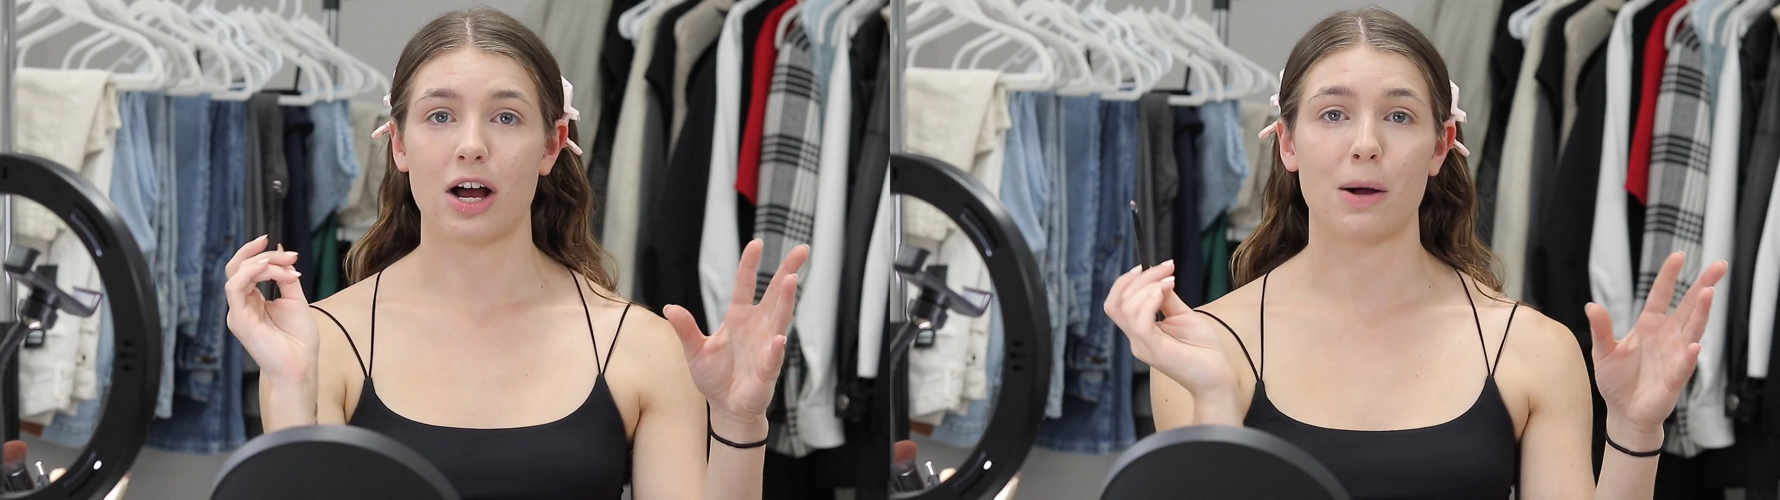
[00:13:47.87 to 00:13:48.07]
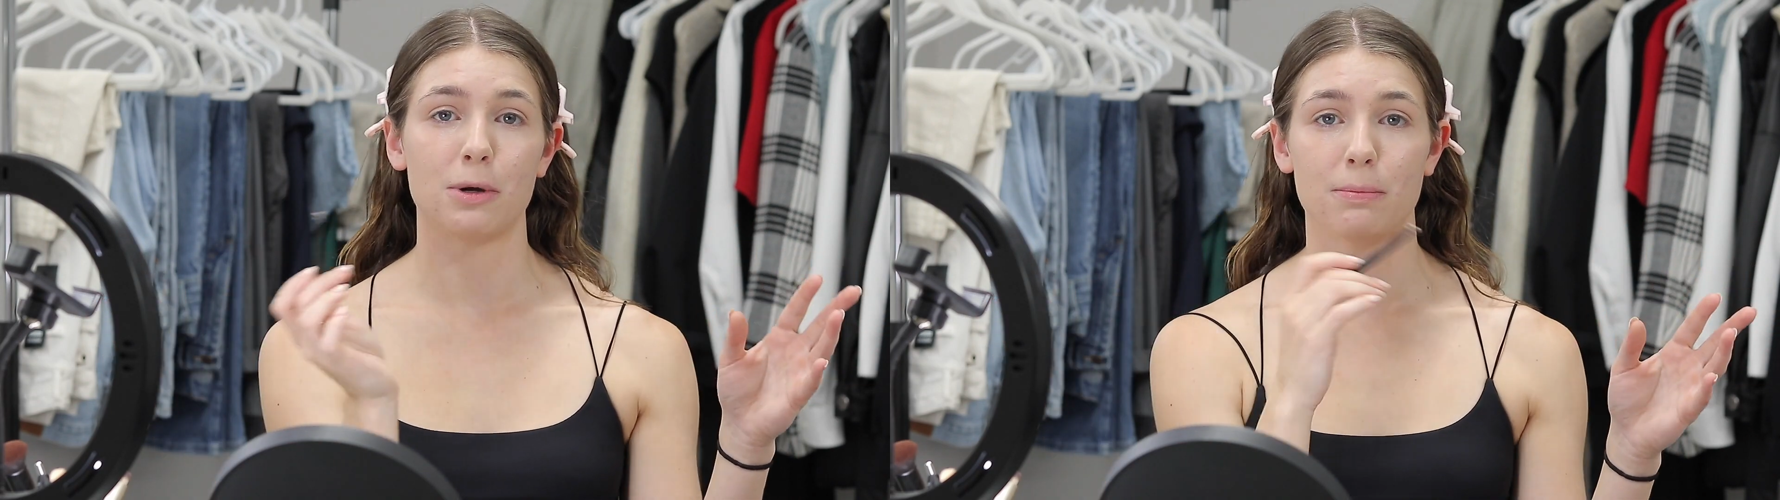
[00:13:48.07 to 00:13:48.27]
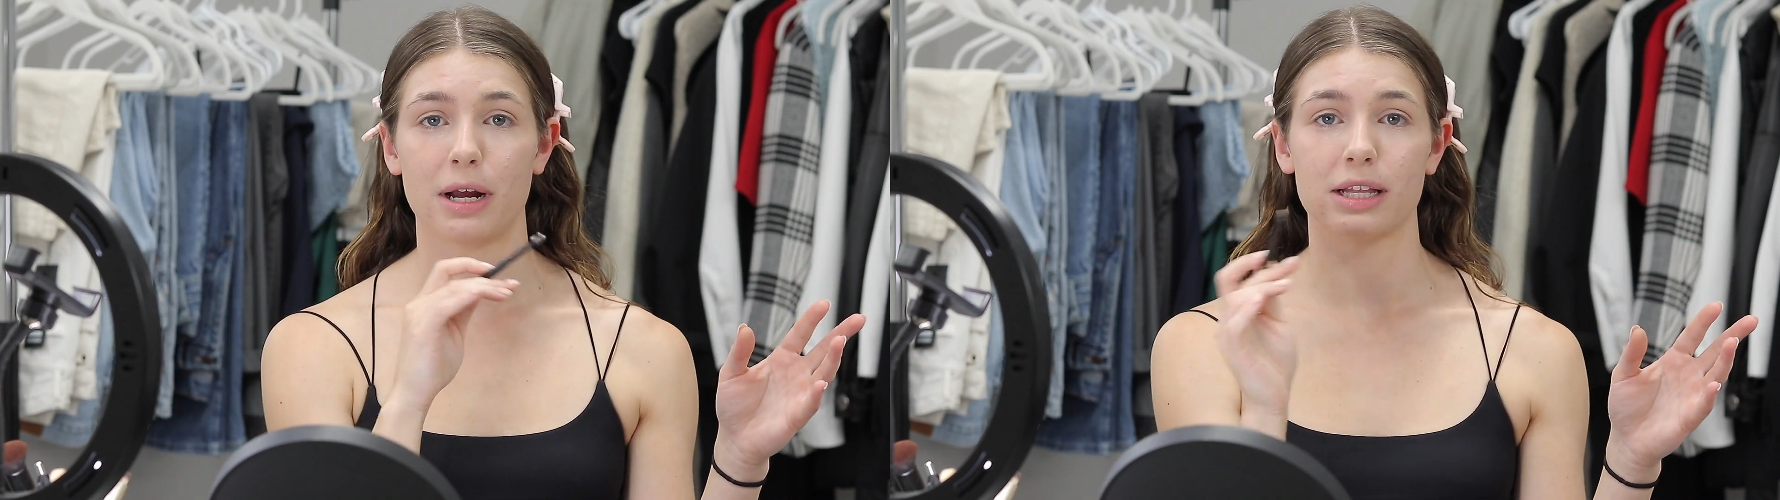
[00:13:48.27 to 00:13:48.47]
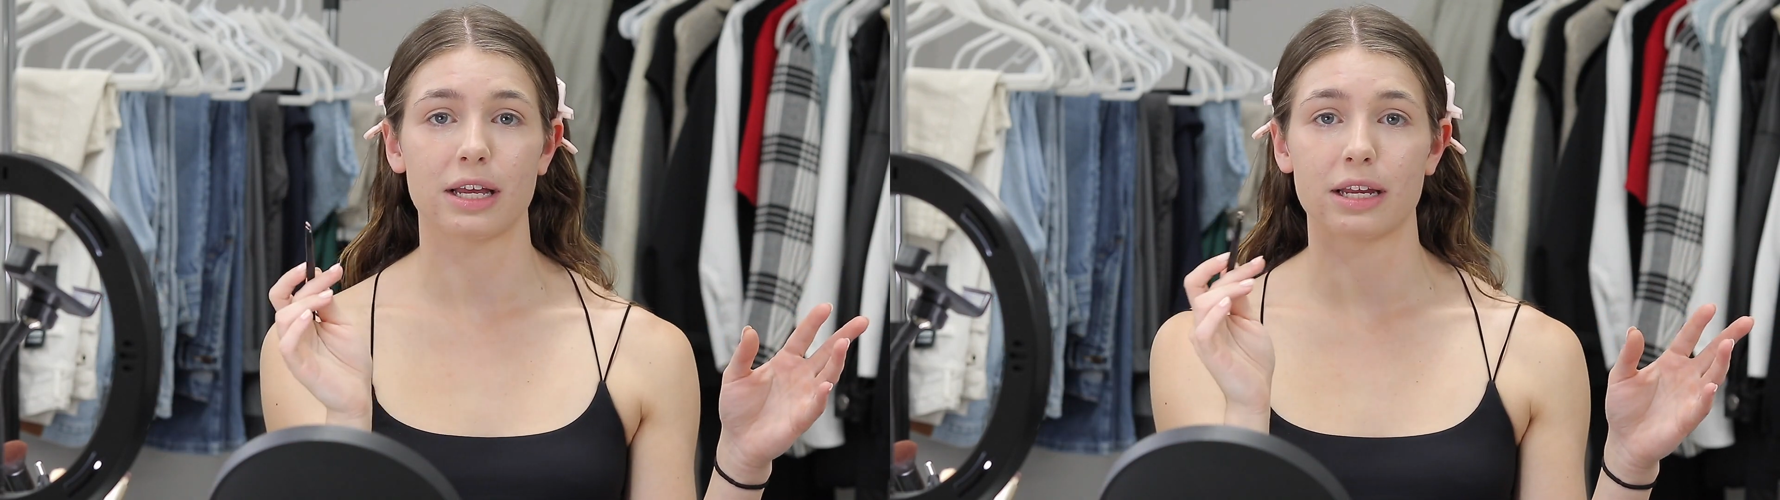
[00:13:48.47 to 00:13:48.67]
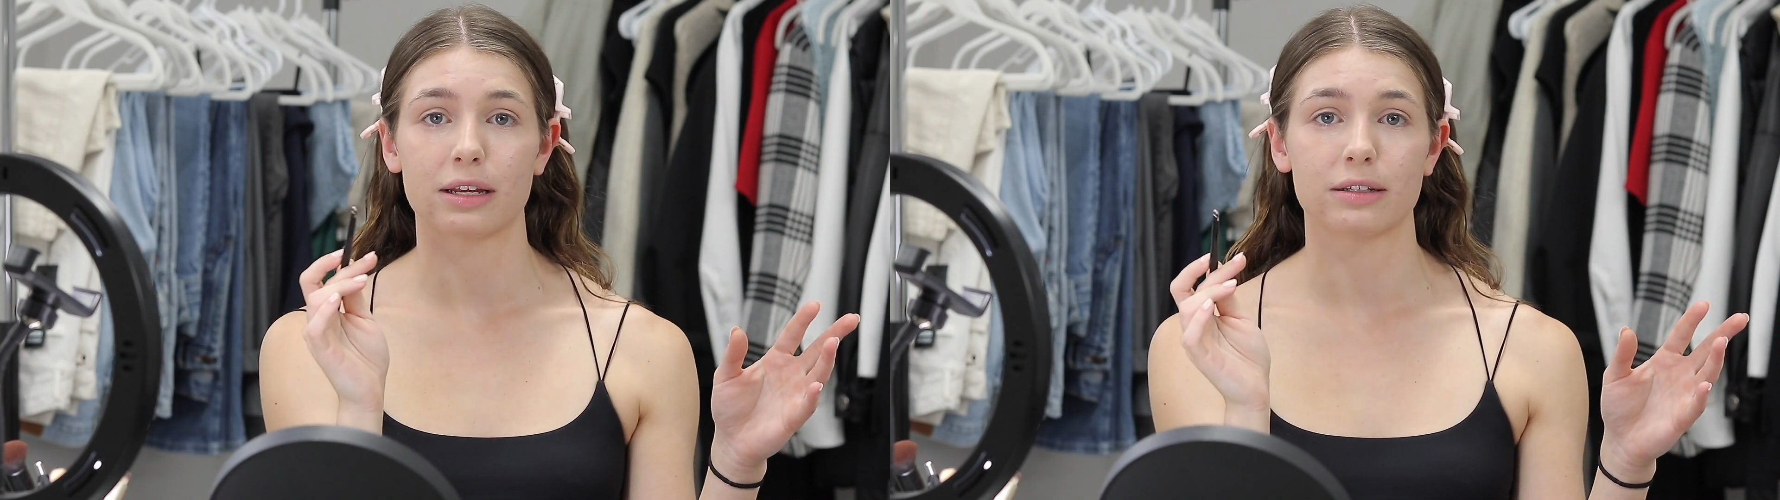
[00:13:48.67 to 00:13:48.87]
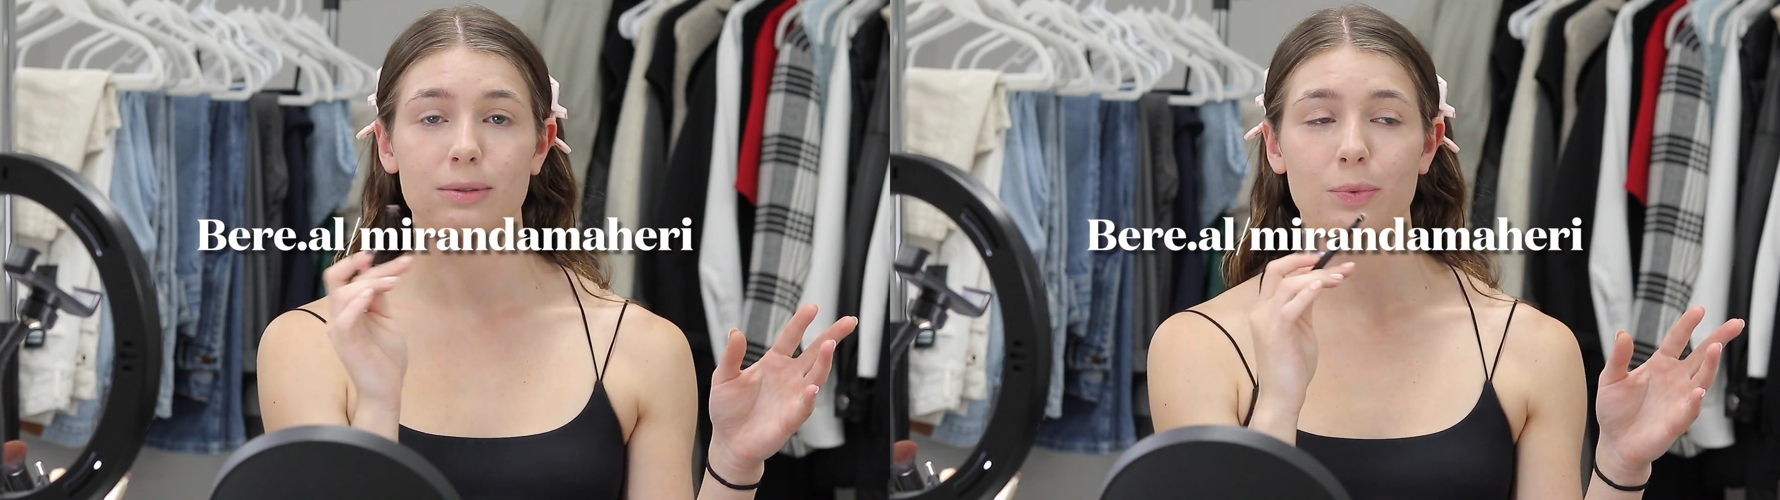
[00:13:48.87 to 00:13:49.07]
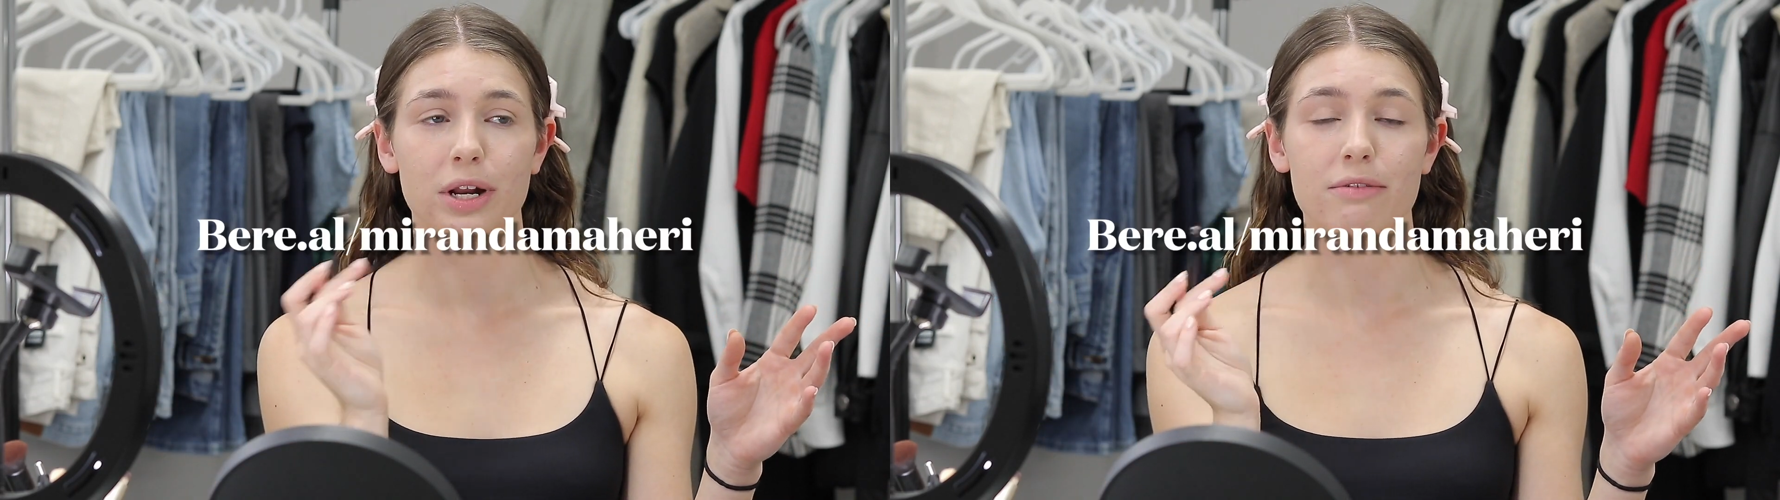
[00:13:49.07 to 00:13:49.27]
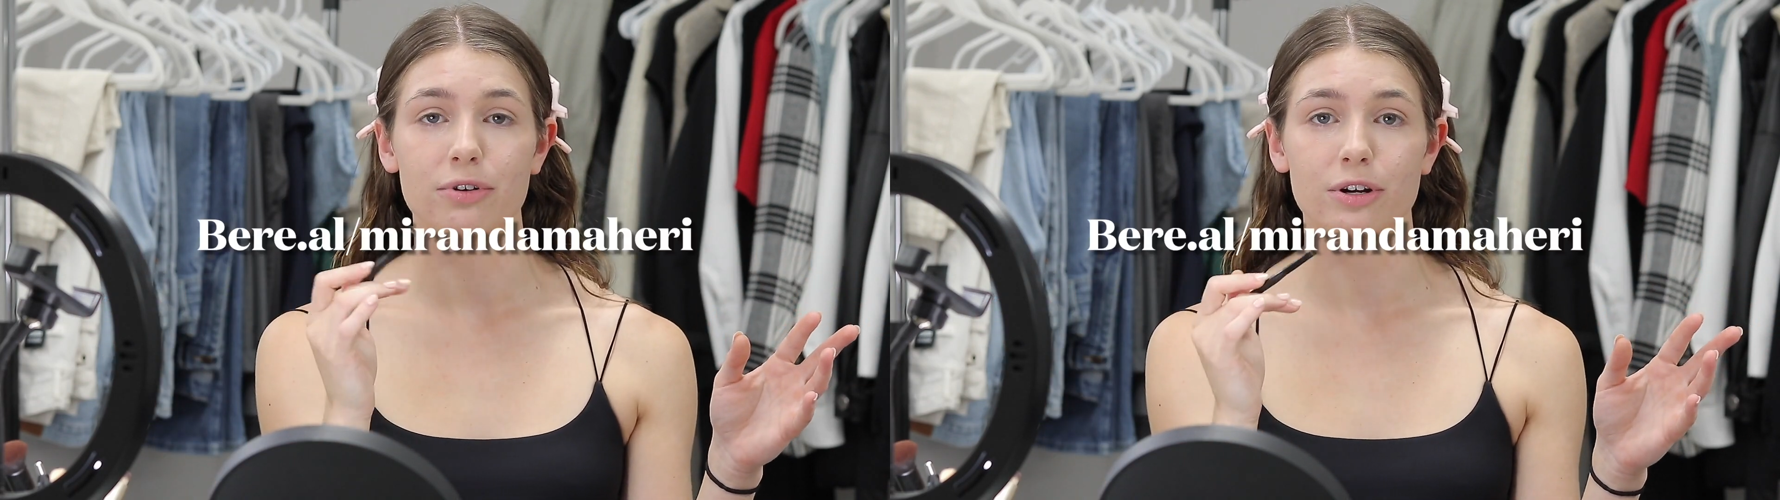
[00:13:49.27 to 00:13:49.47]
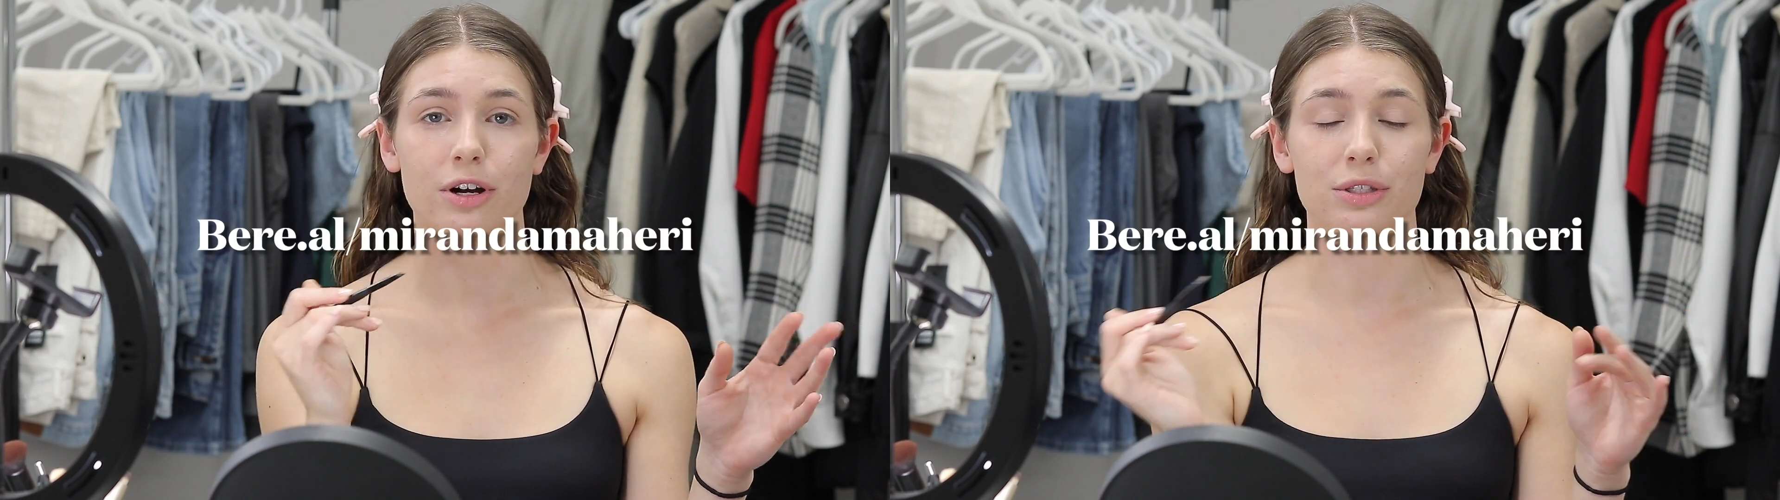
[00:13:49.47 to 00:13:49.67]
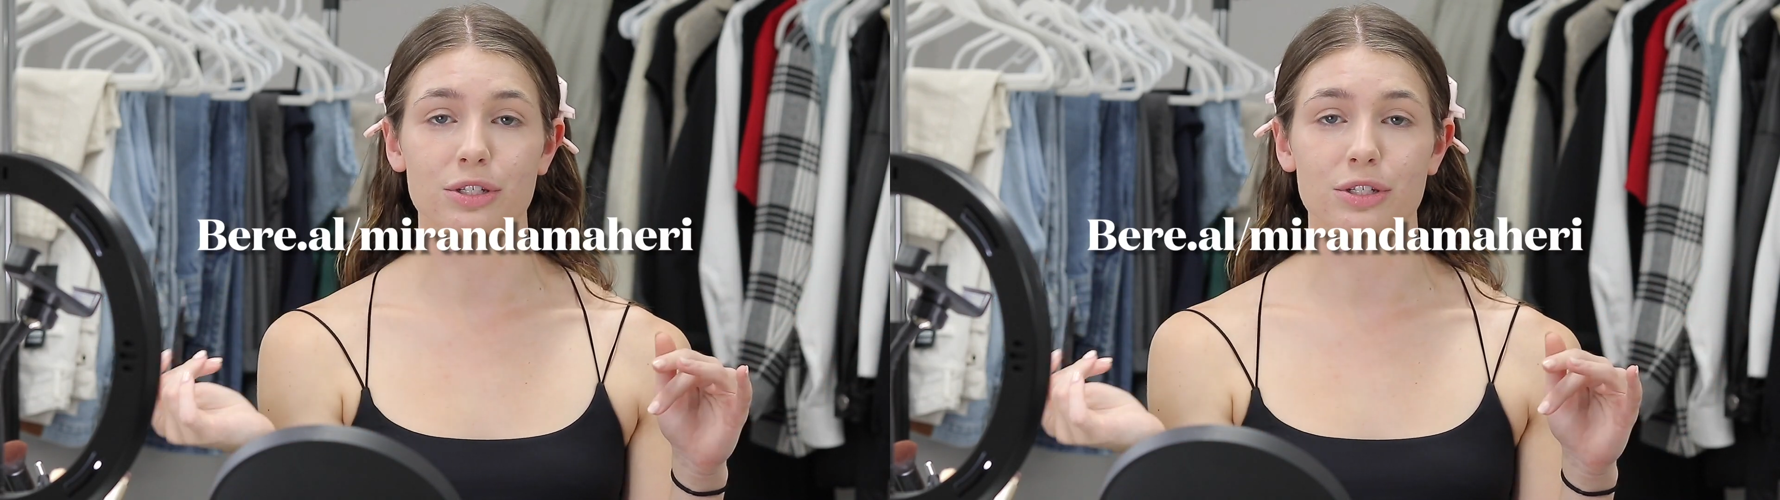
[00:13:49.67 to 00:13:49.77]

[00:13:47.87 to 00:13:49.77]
I'll put my like whatever on